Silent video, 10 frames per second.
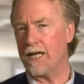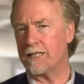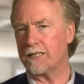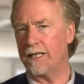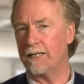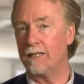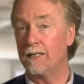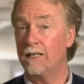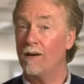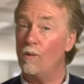asking,
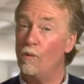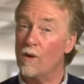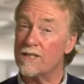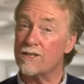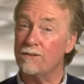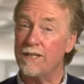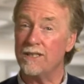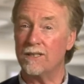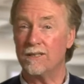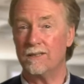what's the
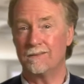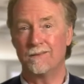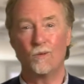return?